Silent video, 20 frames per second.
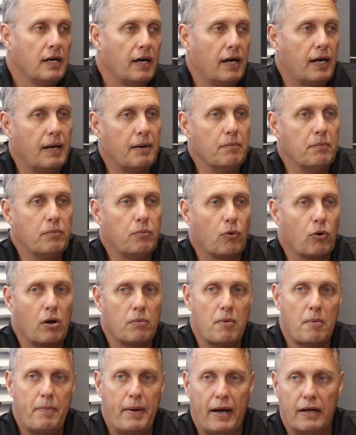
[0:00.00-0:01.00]
um, what
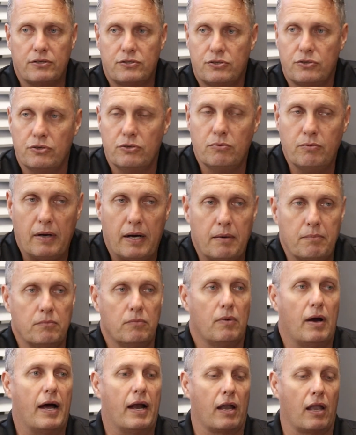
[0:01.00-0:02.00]
I'm about to
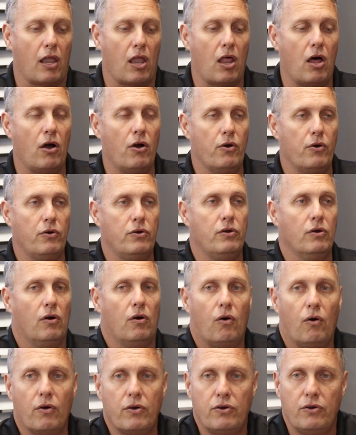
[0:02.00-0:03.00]
um, unload
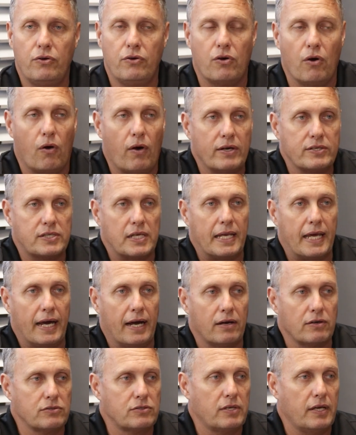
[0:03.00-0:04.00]
on you guys and
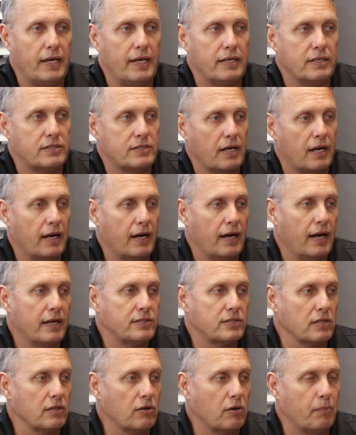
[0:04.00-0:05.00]
gals is uh,
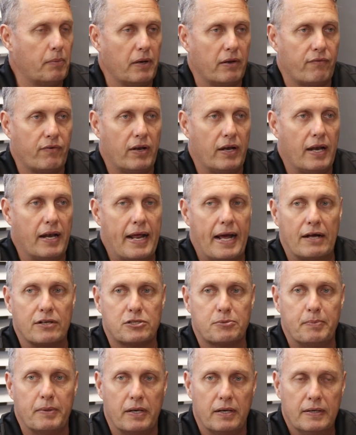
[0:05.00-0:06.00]
is a little bit of an
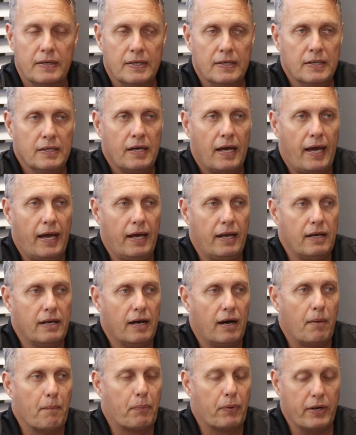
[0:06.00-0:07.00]
announcement, and
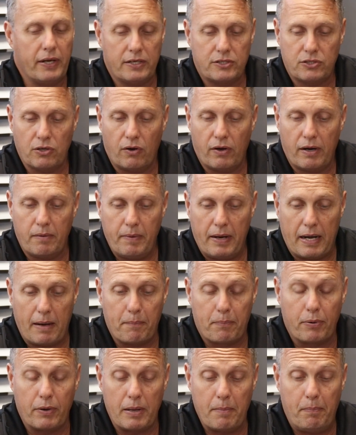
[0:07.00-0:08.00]
uh, I'm pretty excited about
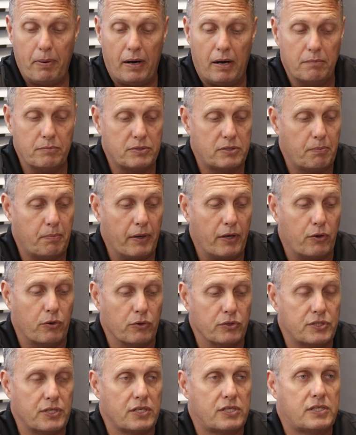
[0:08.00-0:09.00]
it, pretty pumped
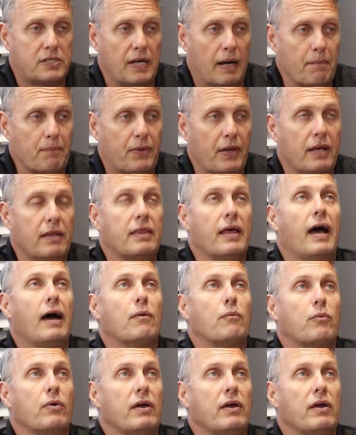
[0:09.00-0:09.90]
because it's something that